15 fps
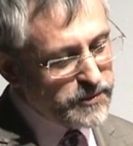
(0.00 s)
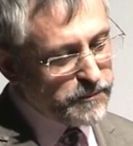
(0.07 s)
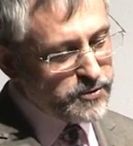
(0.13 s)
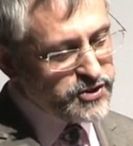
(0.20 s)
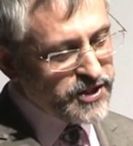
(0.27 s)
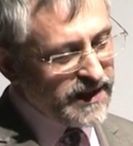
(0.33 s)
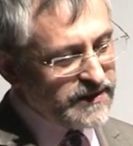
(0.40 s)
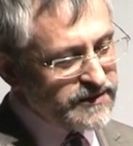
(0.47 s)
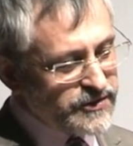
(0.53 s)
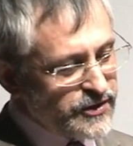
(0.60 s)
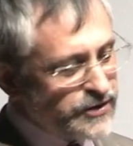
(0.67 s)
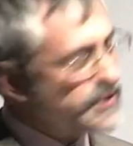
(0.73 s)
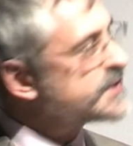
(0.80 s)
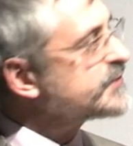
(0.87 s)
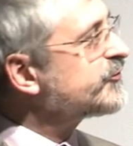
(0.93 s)
to pretend
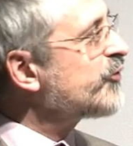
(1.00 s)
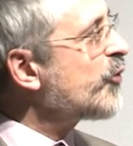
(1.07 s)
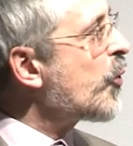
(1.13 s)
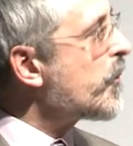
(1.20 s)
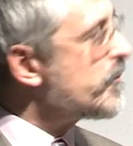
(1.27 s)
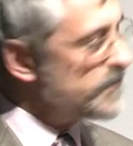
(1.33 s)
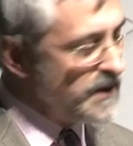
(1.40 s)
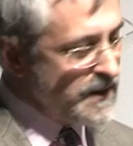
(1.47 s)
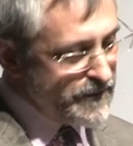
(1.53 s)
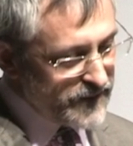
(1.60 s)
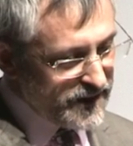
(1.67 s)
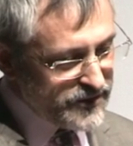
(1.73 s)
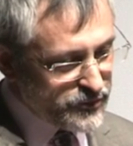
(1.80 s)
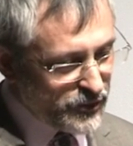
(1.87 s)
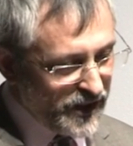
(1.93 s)
that its form
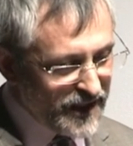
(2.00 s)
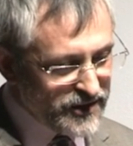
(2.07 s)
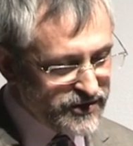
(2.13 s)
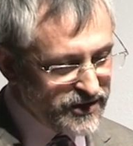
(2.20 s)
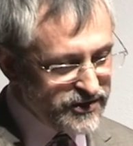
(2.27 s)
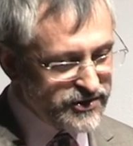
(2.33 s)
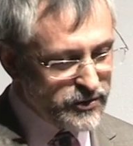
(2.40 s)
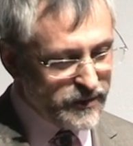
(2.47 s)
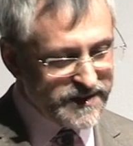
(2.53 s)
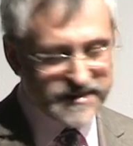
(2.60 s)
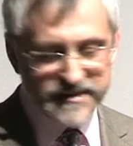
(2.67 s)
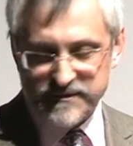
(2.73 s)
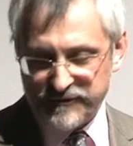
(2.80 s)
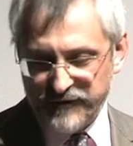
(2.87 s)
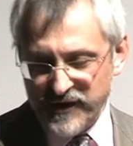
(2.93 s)
is related to
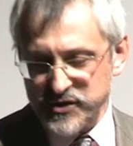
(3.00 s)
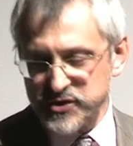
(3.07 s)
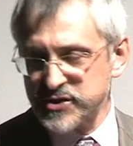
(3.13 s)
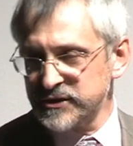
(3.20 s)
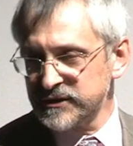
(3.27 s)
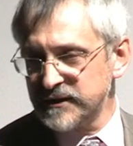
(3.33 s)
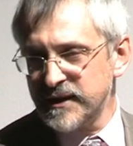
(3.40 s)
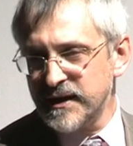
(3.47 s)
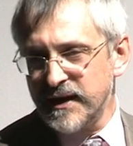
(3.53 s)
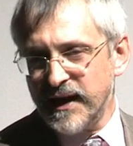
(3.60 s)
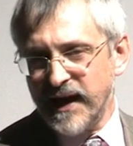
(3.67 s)
its function.